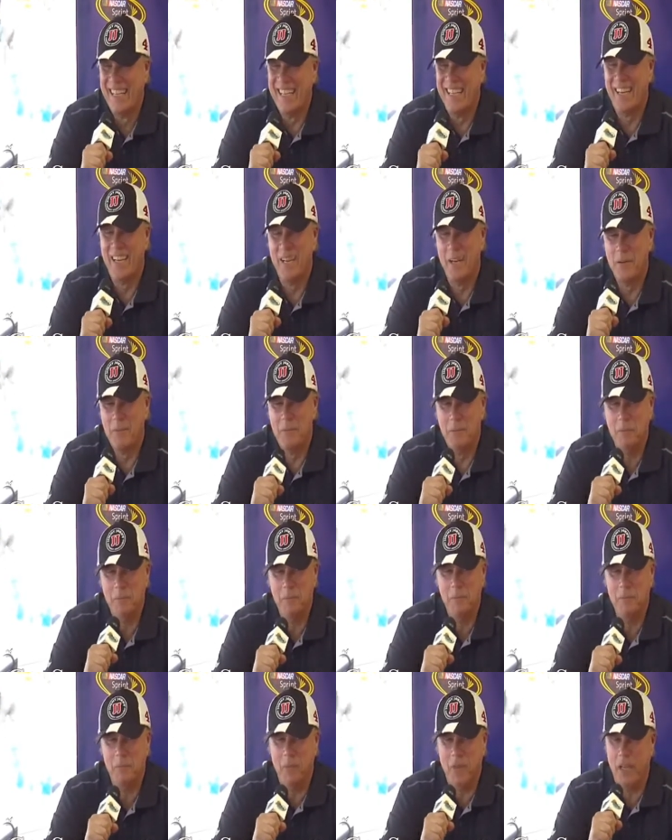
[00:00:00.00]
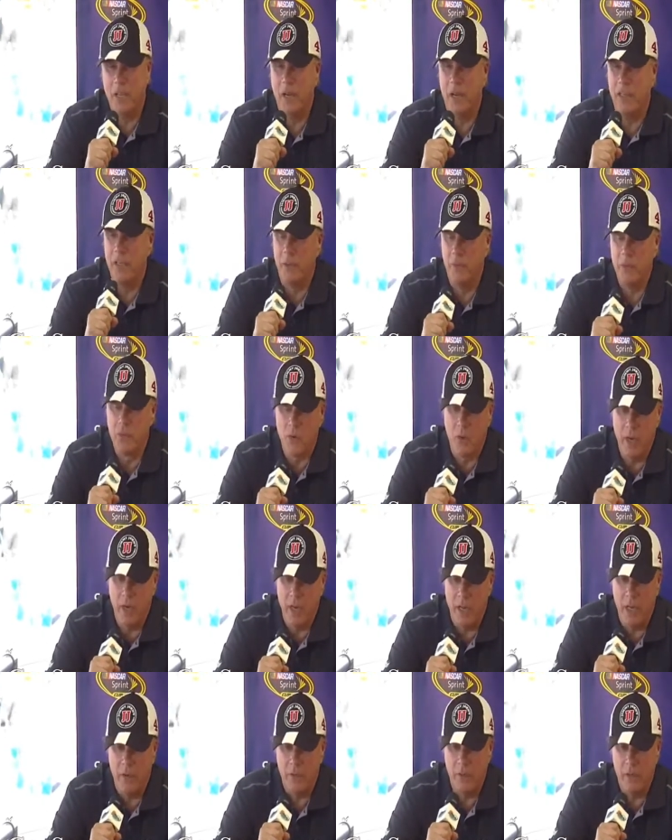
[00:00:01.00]
Yeah, I think it was
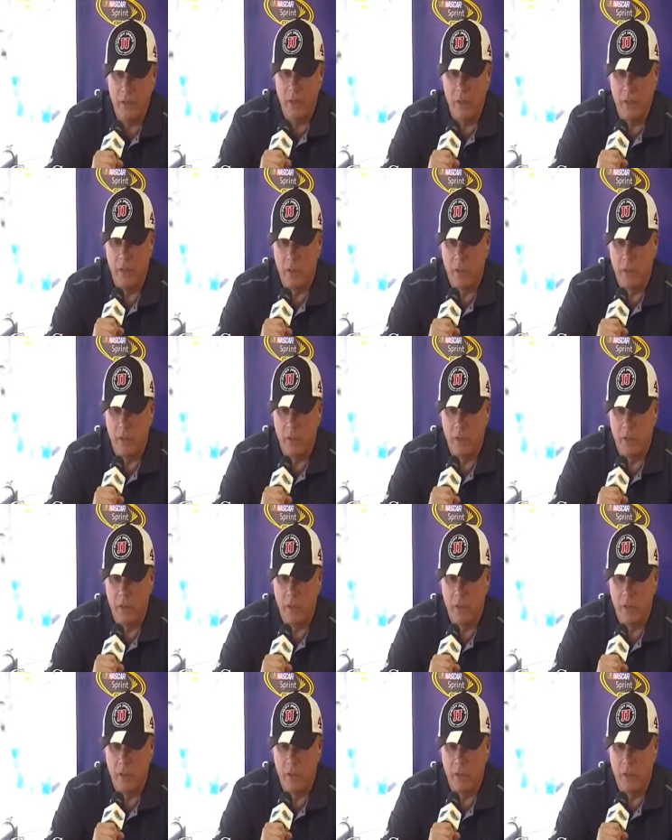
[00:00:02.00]
great having